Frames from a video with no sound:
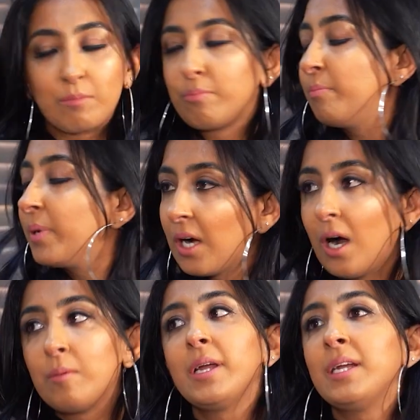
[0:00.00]
to
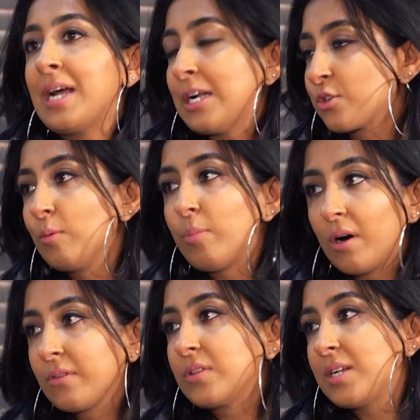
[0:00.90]
become a natural
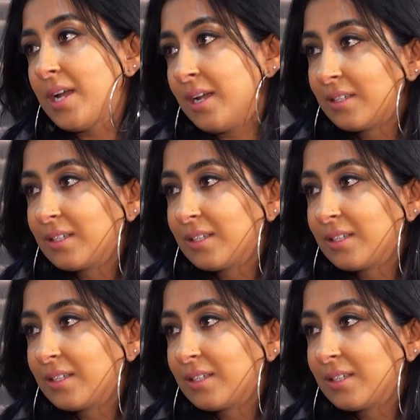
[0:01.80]
part of the day.